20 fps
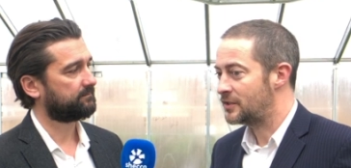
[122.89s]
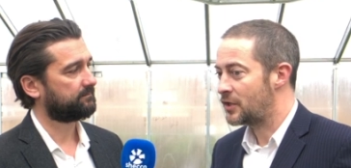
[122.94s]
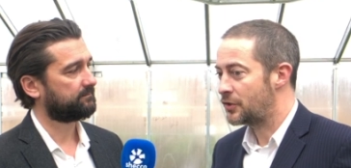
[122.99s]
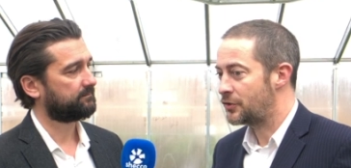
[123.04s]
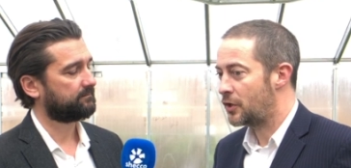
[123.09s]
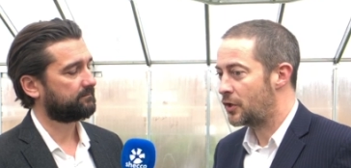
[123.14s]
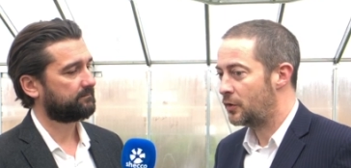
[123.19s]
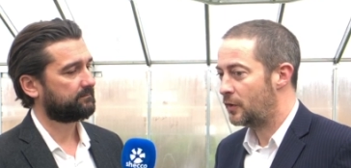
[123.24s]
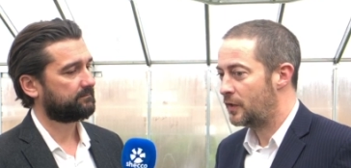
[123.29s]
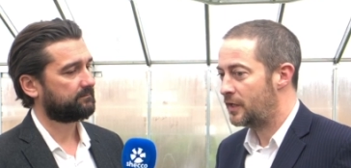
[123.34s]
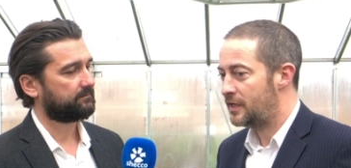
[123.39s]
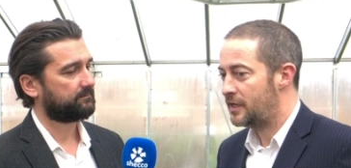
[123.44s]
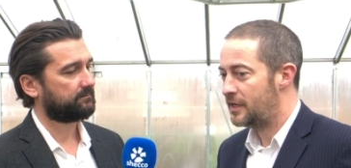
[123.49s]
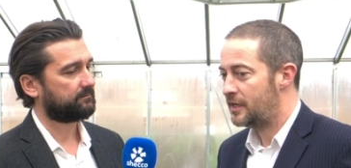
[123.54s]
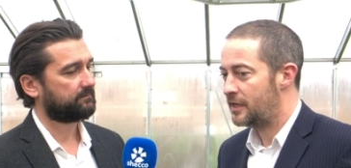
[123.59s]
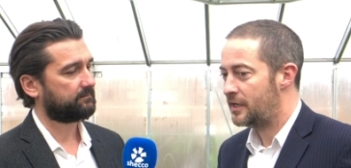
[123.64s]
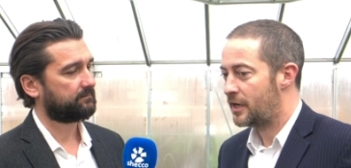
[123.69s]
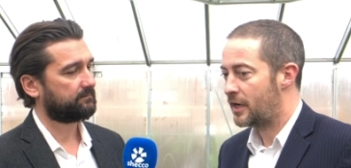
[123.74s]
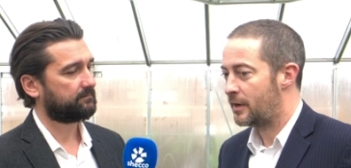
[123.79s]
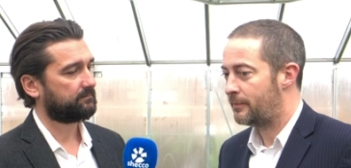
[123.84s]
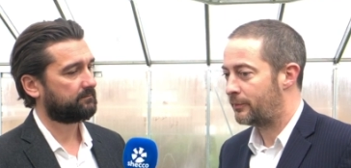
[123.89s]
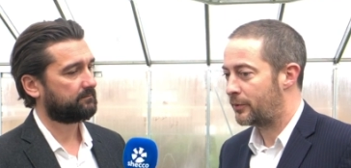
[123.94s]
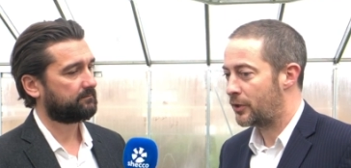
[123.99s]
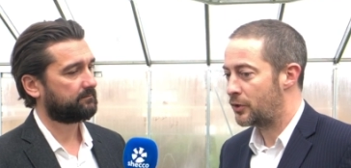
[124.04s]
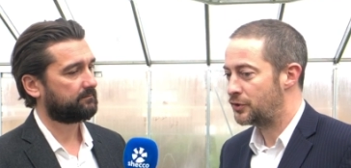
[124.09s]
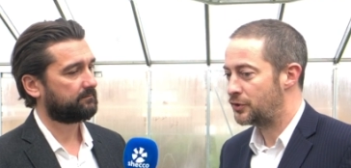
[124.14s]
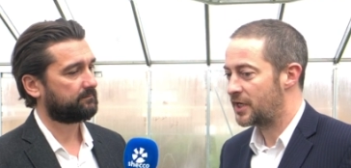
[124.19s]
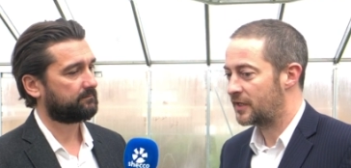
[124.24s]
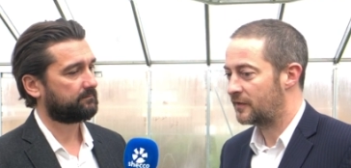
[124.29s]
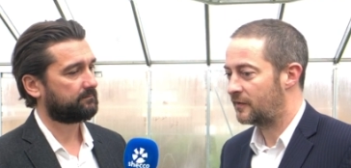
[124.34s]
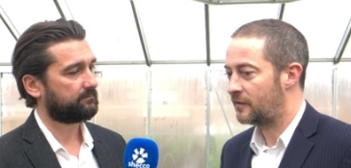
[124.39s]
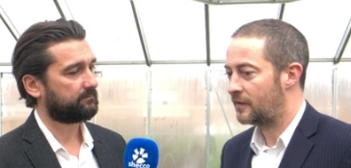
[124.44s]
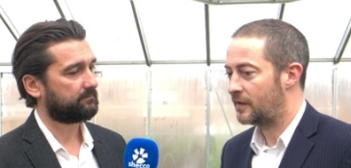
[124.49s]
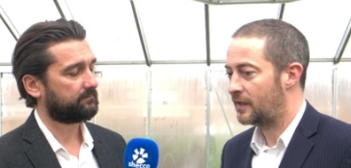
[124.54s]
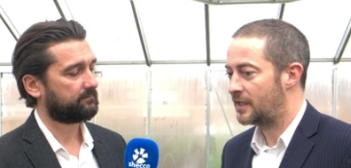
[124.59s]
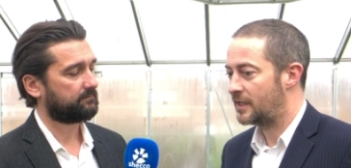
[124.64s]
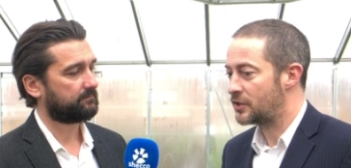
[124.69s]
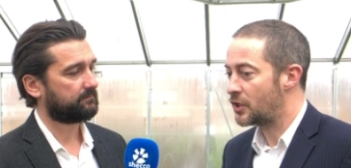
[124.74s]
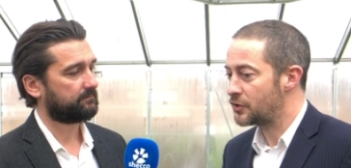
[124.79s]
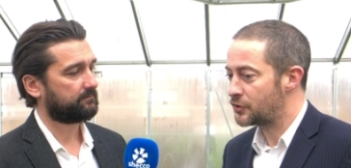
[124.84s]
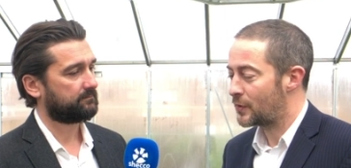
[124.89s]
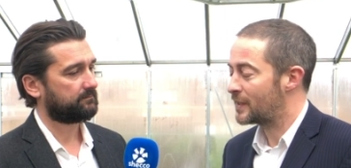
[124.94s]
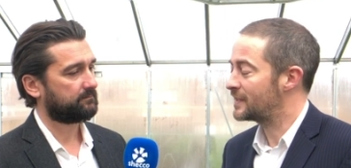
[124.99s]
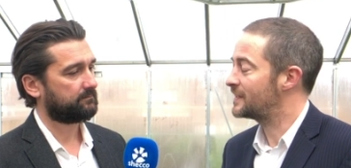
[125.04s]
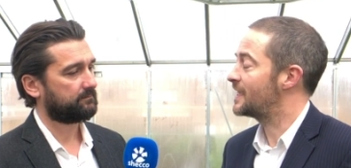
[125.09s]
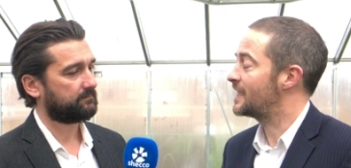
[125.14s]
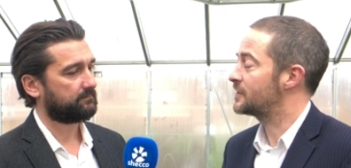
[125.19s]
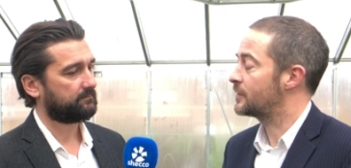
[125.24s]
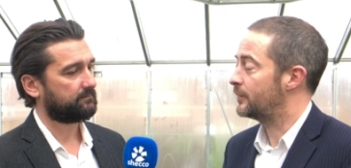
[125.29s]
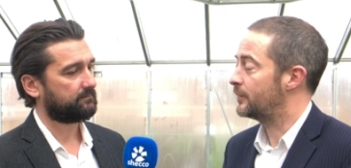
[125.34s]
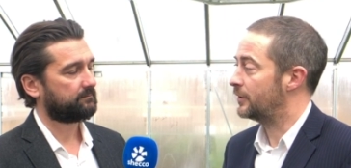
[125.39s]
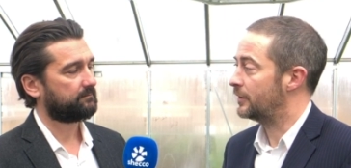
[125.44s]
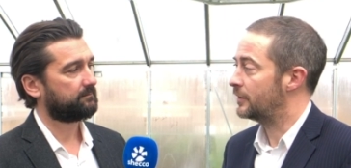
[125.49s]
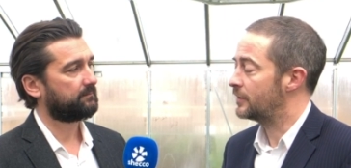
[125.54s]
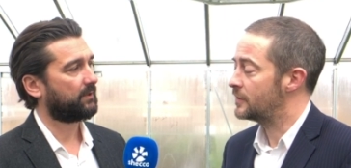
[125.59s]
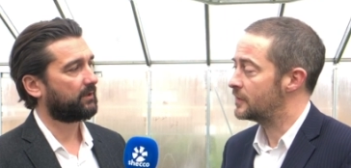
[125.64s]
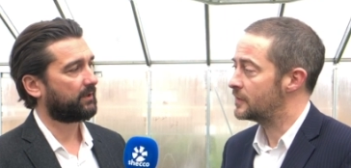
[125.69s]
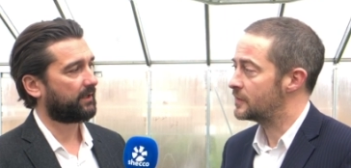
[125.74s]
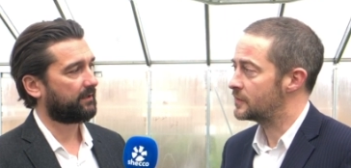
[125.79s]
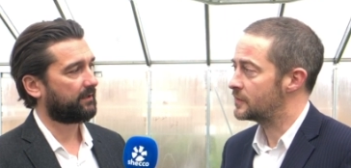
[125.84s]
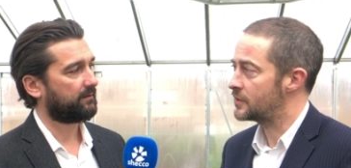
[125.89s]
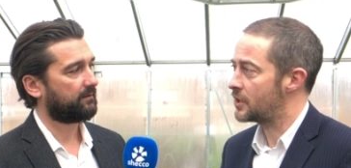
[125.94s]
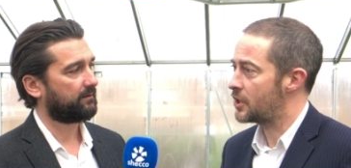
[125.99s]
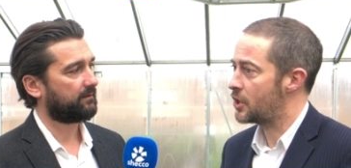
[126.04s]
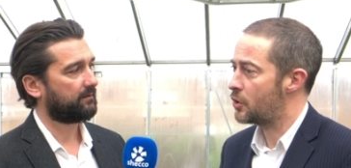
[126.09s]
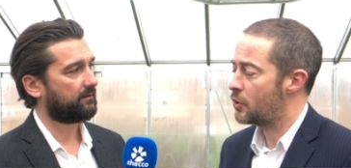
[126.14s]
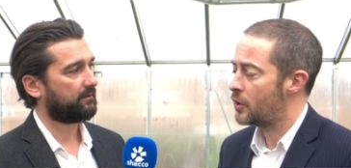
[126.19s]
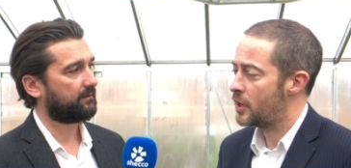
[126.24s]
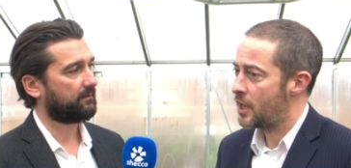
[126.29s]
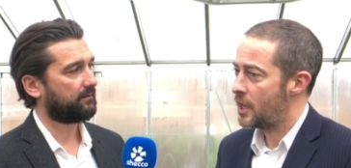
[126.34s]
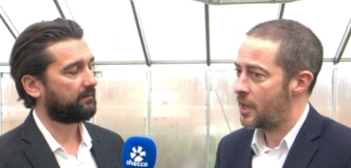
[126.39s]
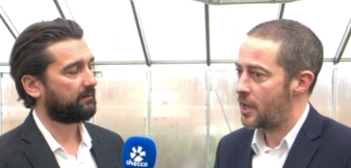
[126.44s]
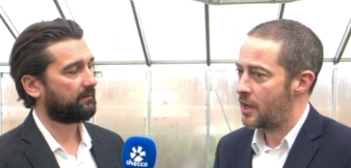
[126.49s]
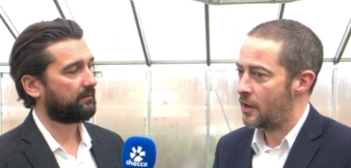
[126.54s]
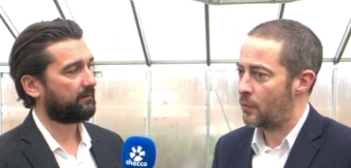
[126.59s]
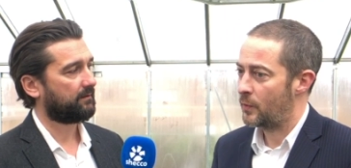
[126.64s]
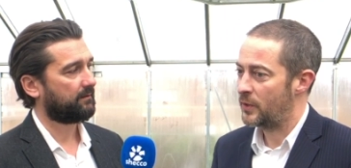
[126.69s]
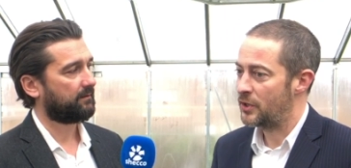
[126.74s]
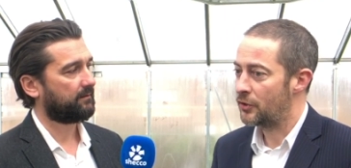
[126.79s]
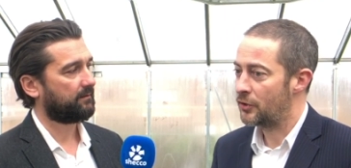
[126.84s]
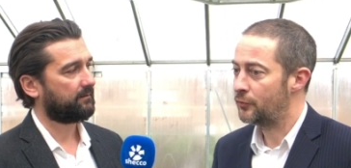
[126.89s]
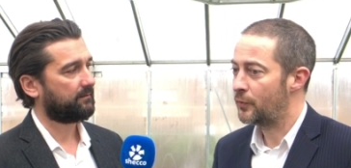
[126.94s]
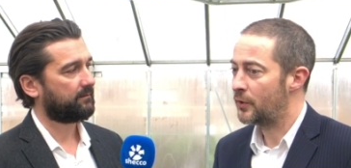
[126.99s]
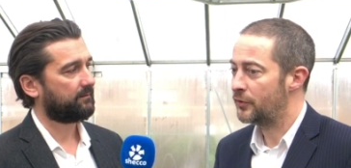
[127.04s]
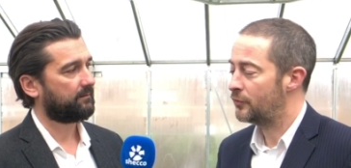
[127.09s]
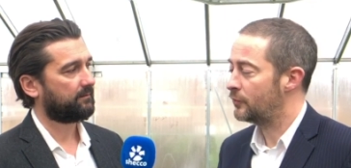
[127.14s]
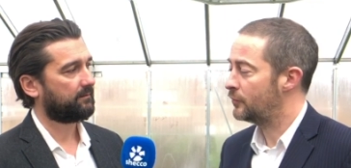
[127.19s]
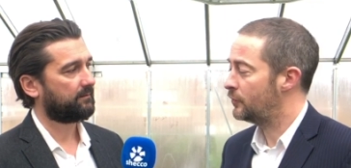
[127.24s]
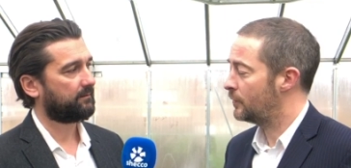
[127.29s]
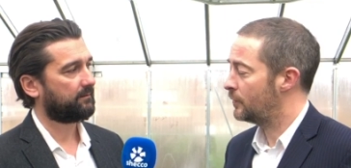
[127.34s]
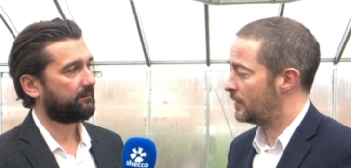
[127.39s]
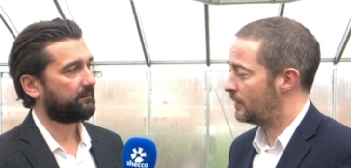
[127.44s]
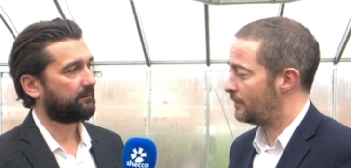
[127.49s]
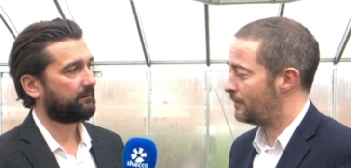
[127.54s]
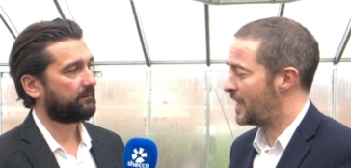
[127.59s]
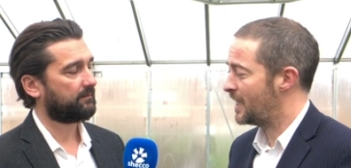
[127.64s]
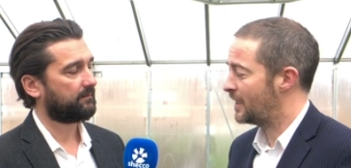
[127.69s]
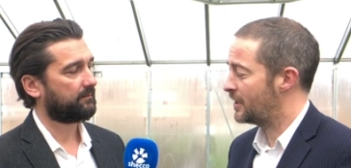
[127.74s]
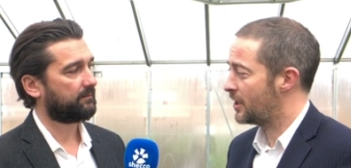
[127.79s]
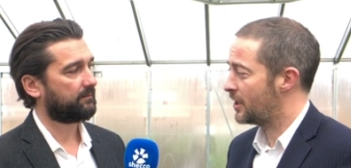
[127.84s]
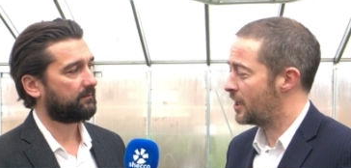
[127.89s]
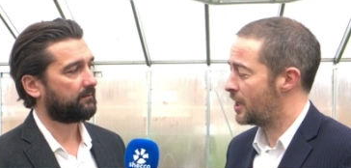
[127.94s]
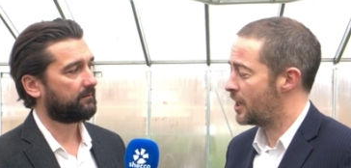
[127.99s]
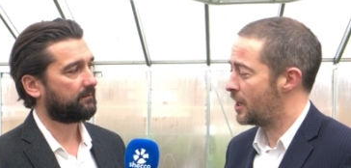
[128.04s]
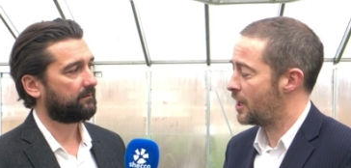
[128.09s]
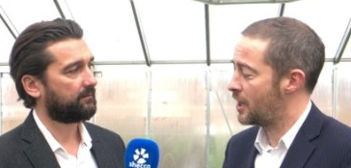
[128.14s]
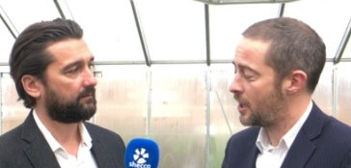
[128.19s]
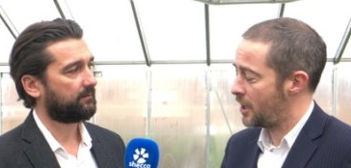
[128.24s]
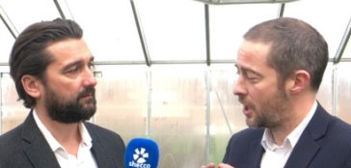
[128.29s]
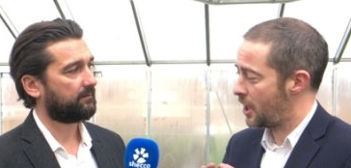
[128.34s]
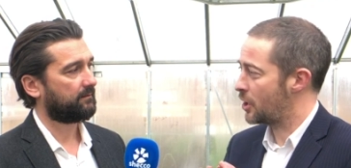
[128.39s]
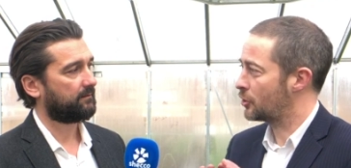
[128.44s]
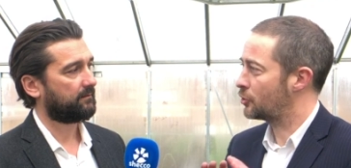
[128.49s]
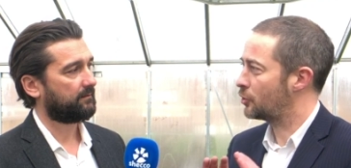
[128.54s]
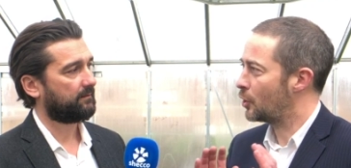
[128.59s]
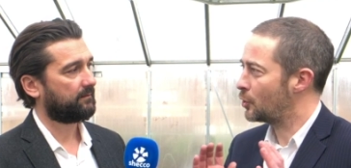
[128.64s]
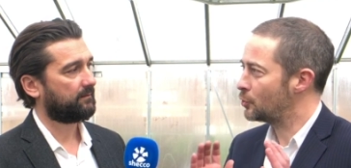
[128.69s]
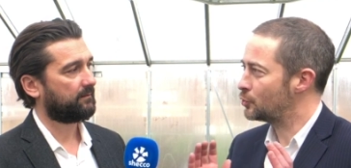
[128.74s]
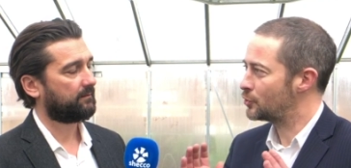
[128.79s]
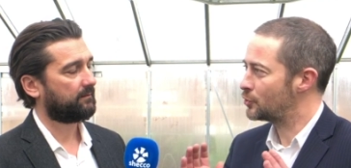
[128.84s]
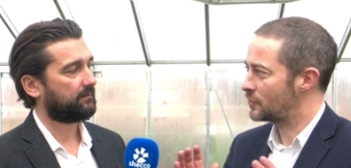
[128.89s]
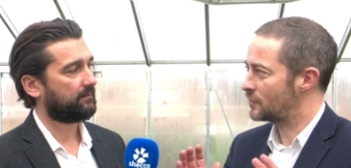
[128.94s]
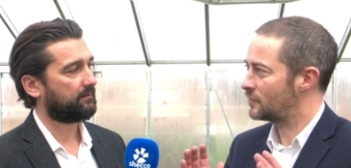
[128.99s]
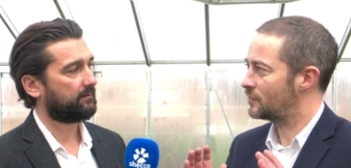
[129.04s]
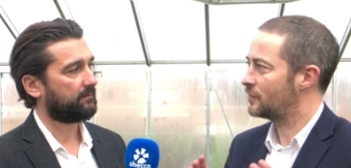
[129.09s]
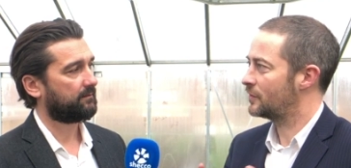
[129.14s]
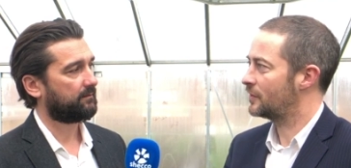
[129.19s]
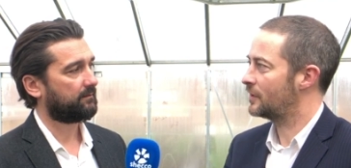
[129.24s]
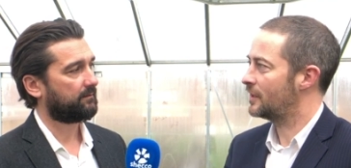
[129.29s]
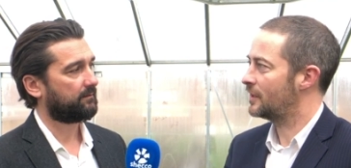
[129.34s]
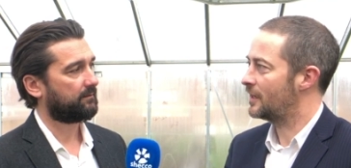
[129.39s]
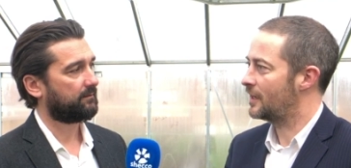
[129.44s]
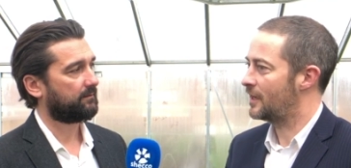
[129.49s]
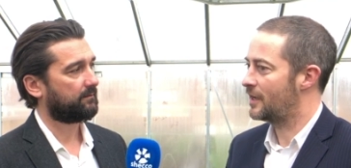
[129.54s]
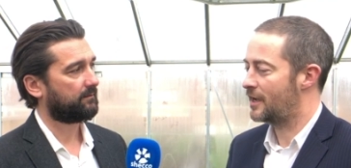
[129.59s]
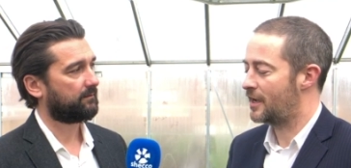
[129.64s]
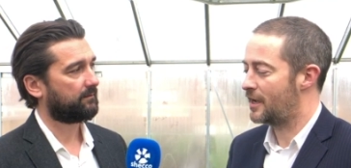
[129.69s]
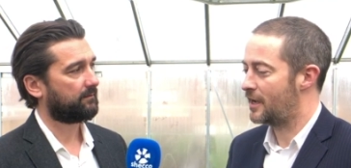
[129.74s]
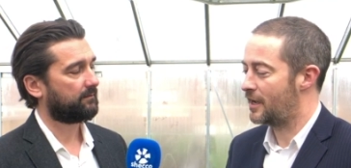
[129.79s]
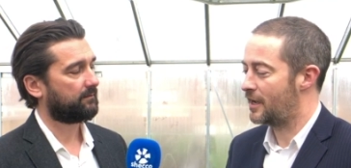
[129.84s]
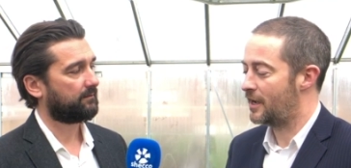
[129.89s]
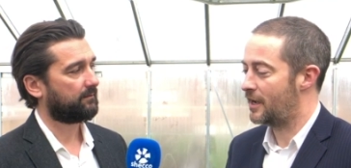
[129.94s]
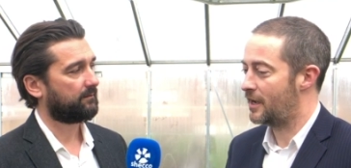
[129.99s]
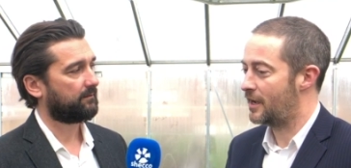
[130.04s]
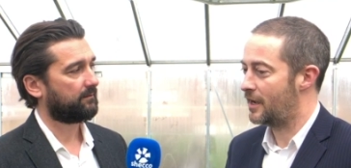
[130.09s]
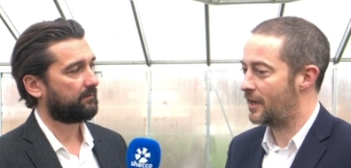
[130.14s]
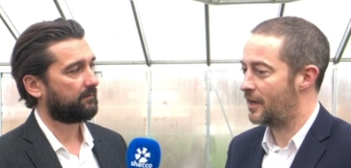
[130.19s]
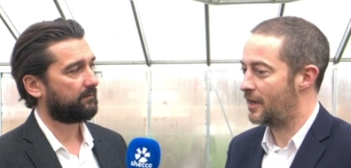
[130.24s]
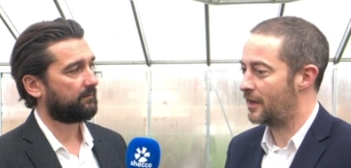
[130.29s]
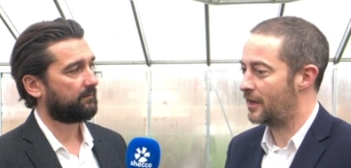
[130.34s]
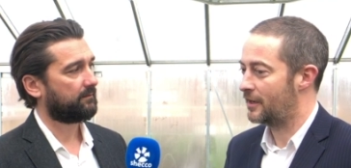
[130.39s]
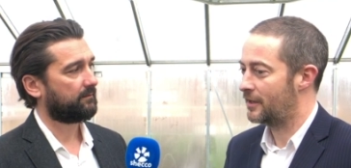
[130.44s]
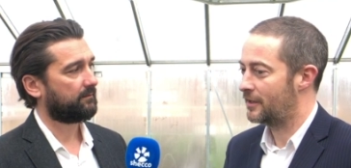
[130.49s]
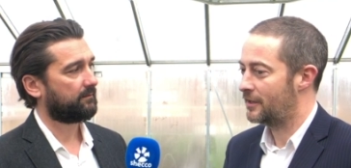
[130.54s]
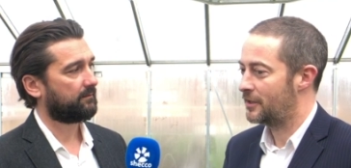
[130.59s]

Speaker 1: not only a project; it's also accessible. Okay. So we don't want to make a, a closed uh,